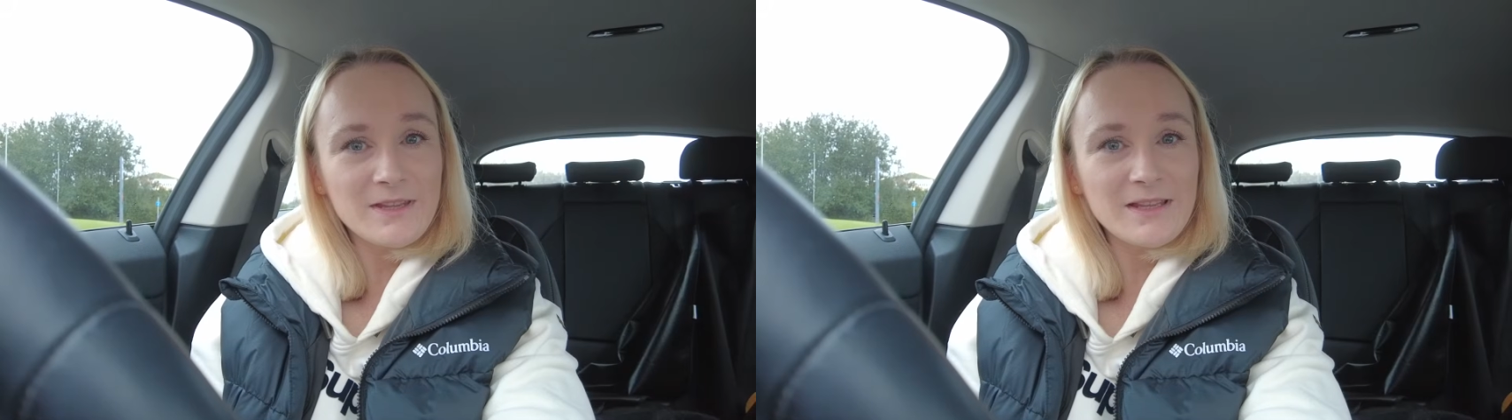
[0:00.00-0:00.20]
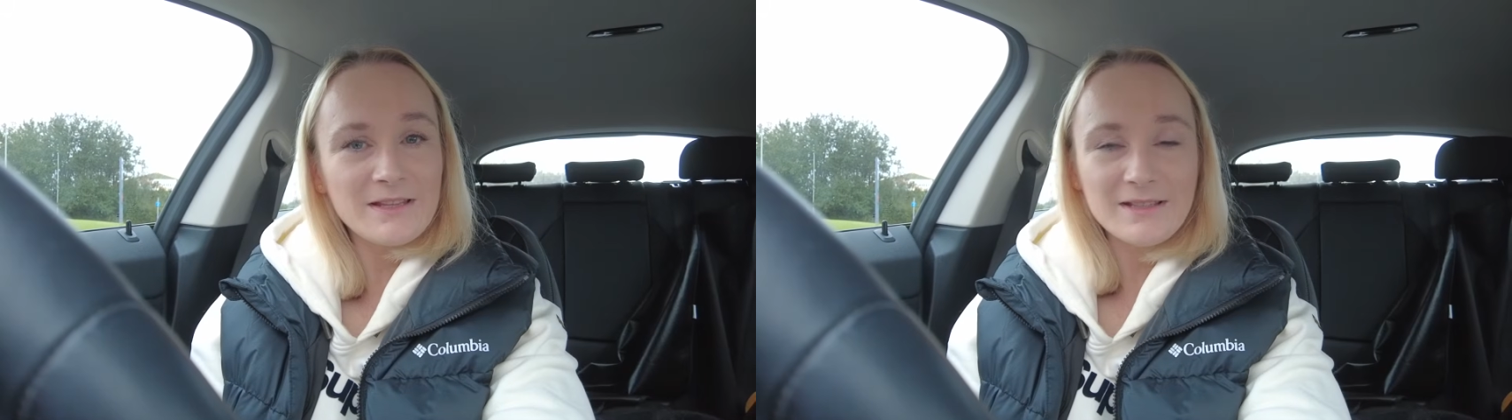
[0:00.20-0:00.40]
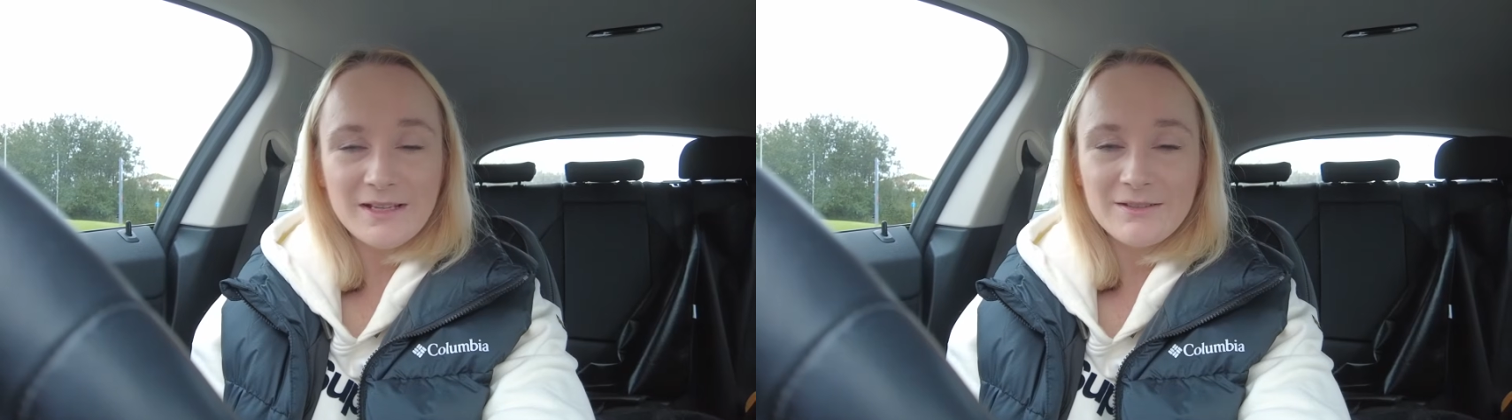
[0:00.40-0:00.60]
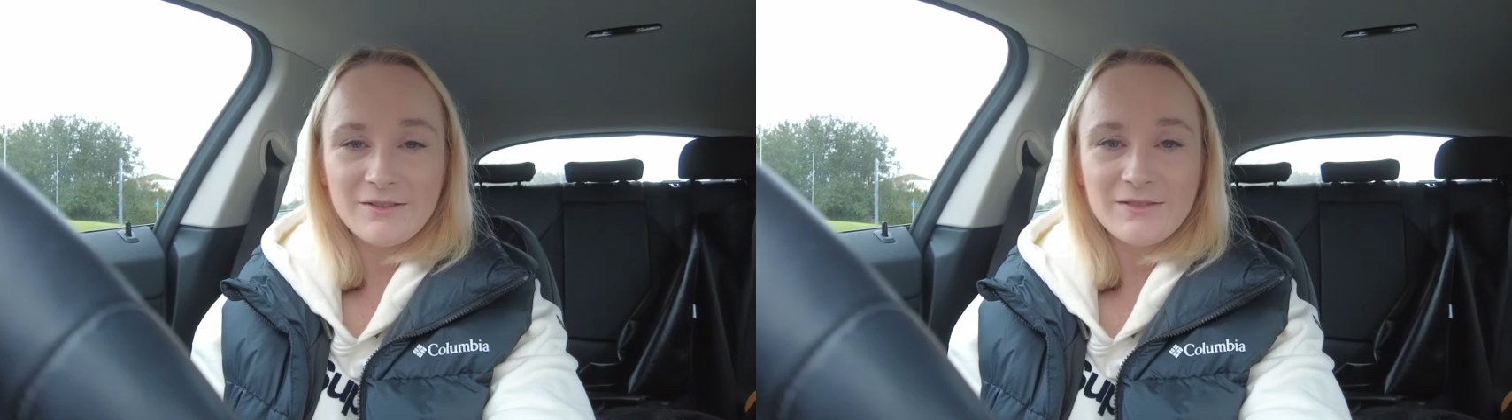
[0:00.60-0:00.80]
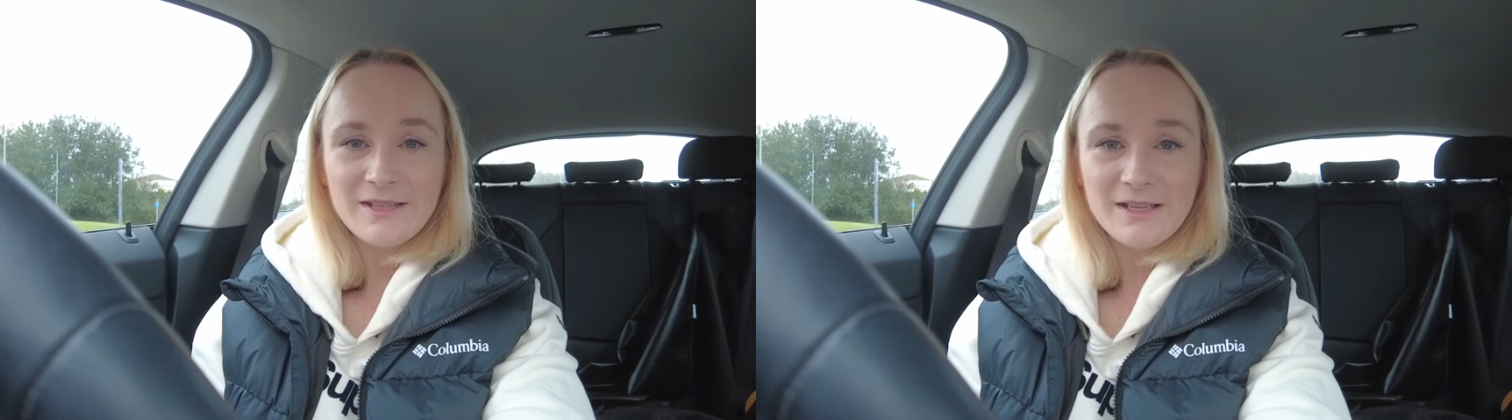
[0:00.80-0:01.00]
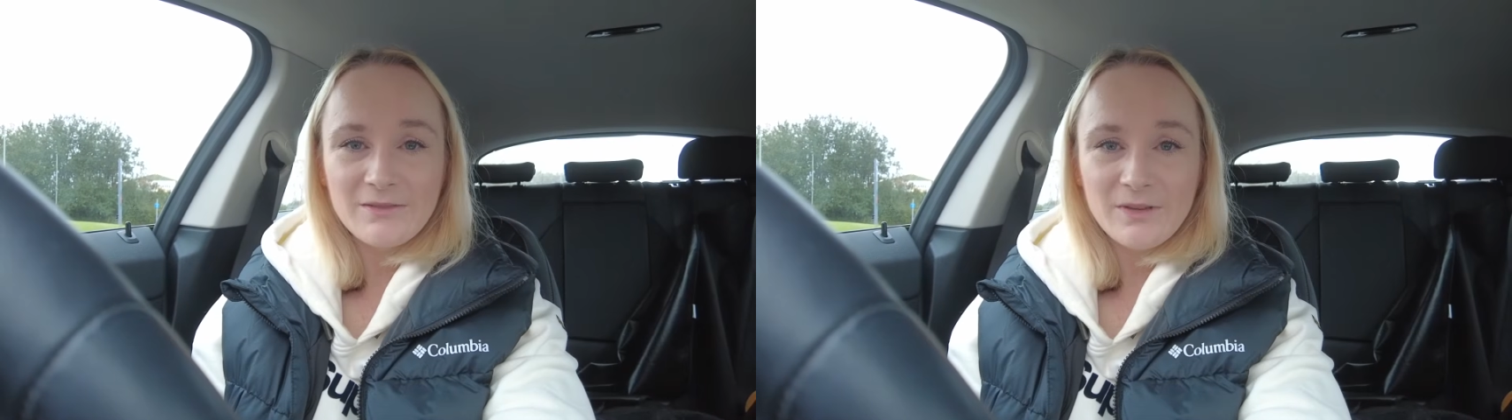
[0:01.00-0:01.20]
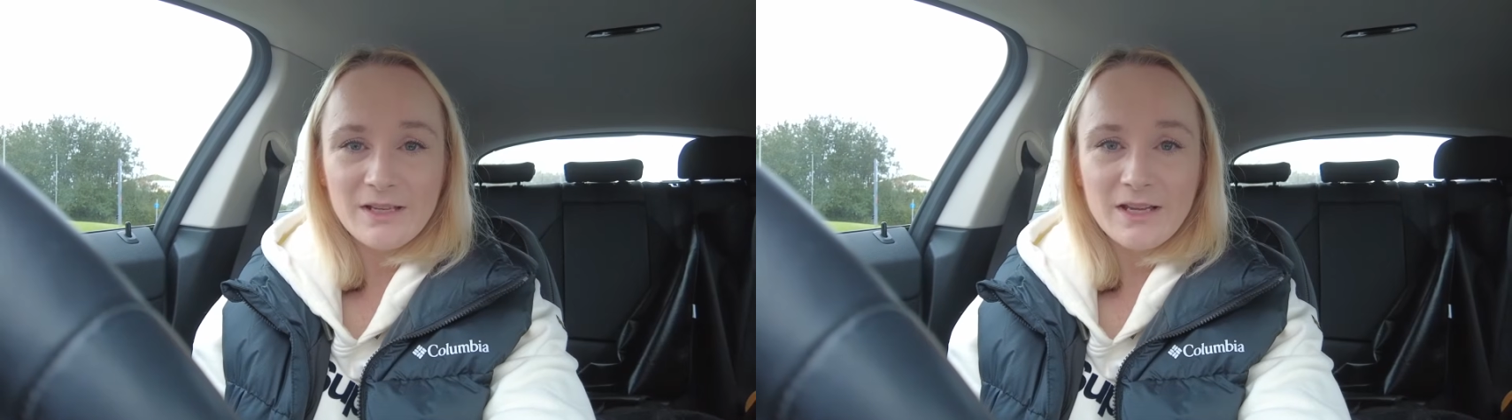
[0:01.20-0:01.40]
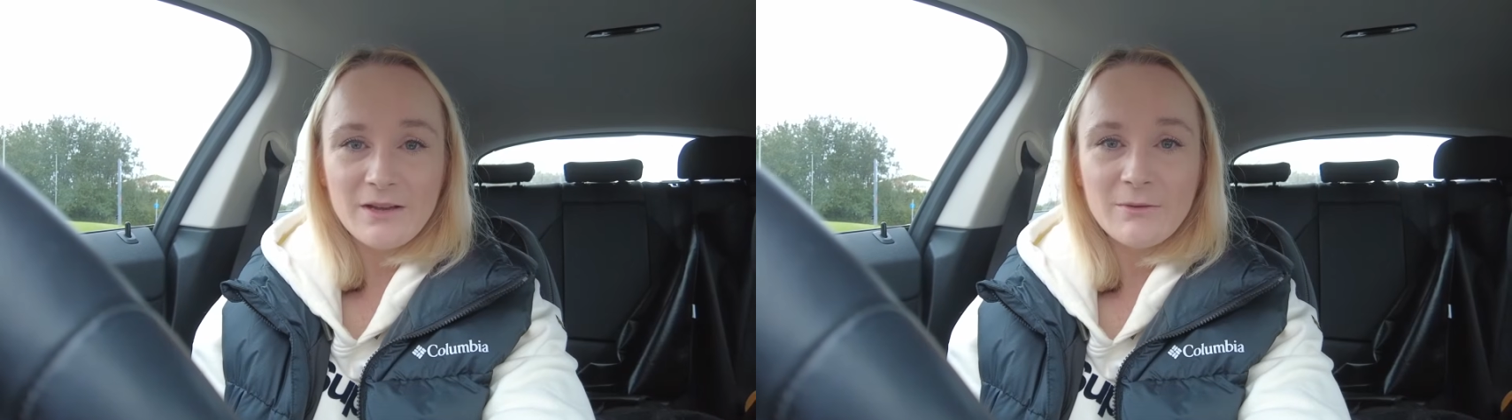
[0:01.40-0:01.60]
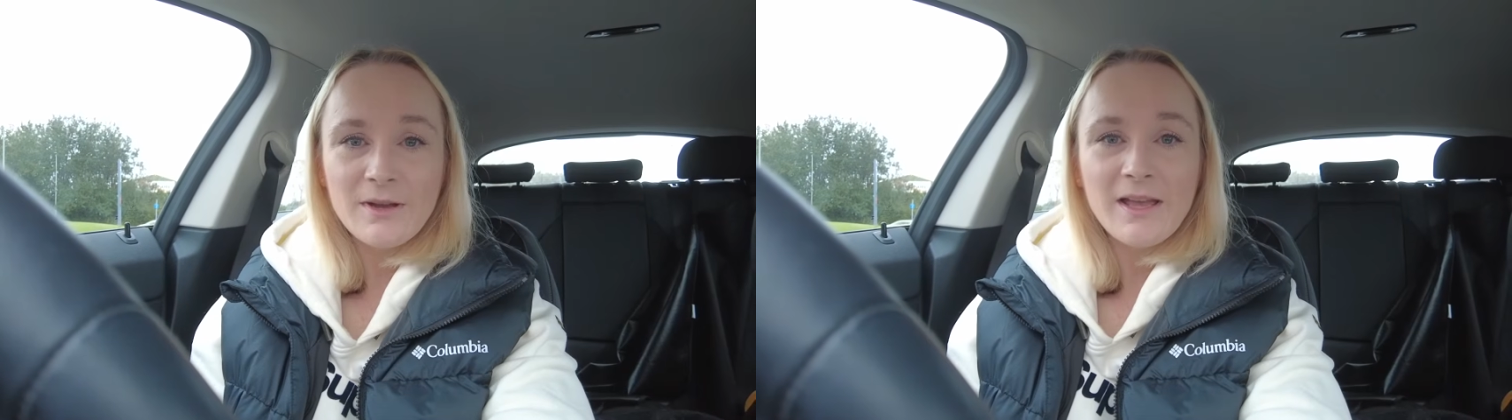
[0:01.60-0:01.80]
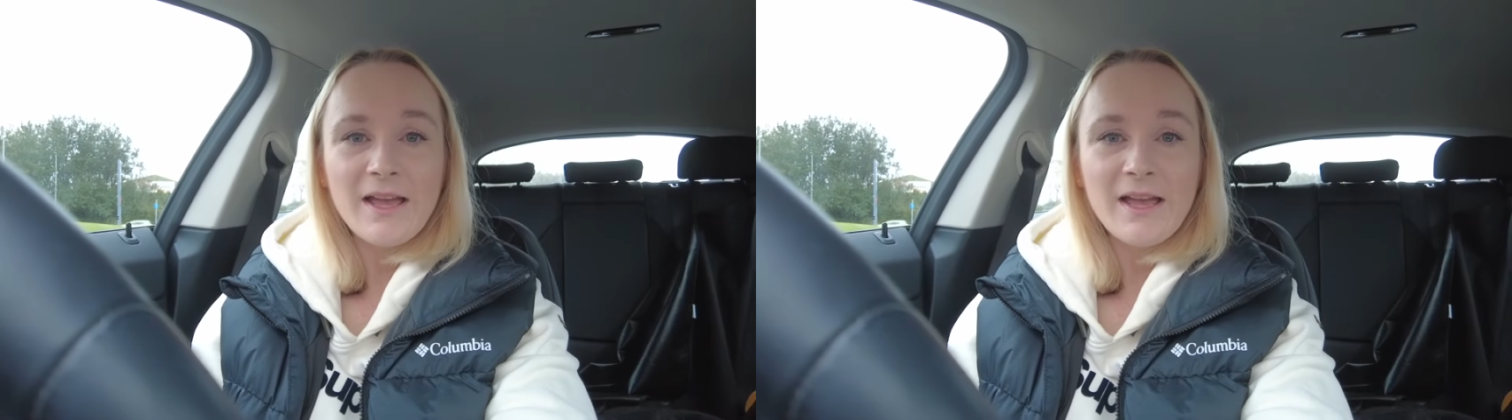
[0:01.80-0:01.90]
the title of today's video,